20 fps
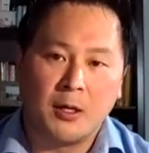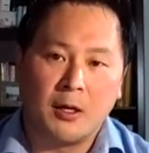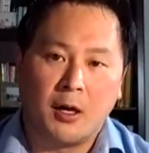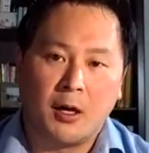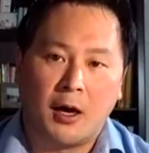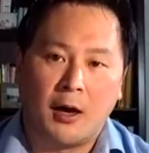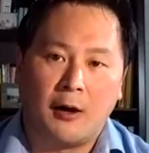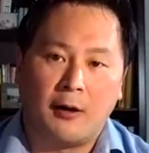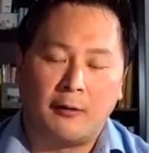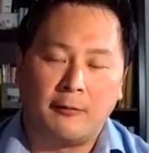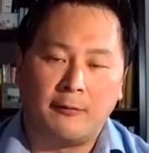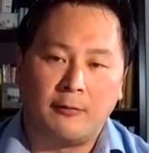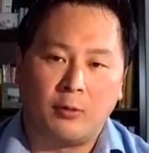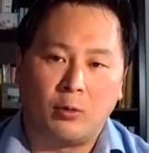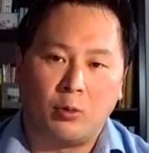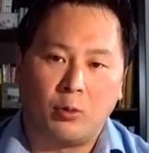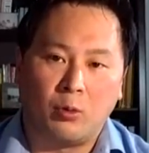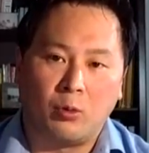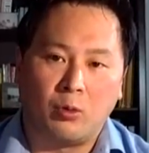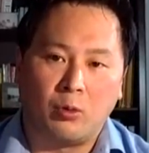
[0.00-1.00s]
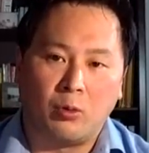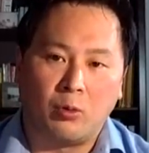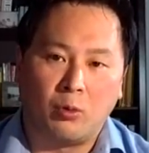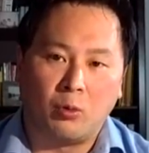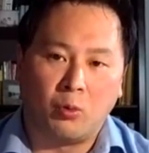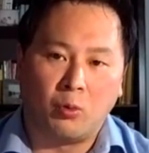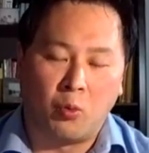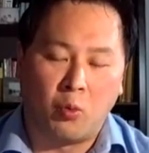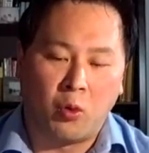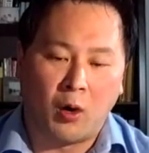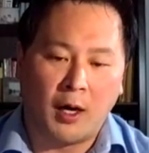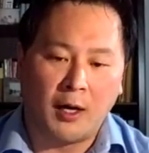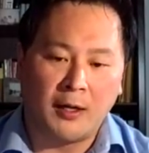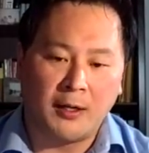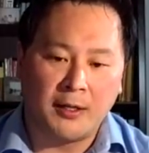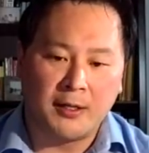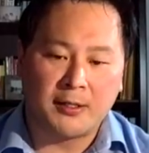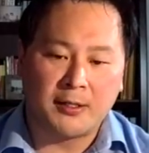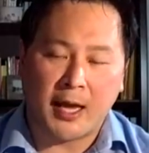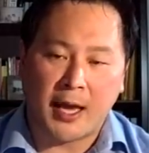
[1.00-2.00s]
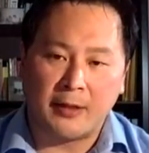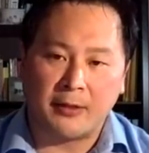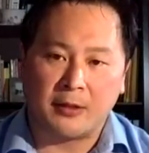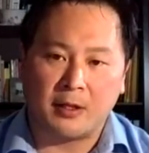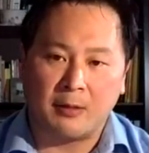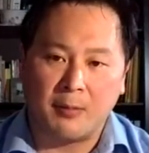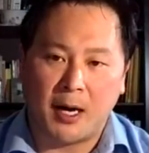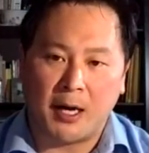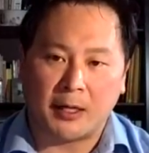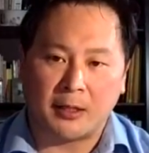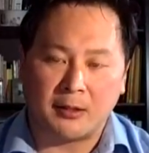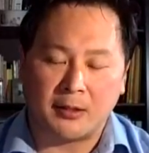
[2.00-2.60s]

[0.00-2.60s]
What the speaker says: of what is antibody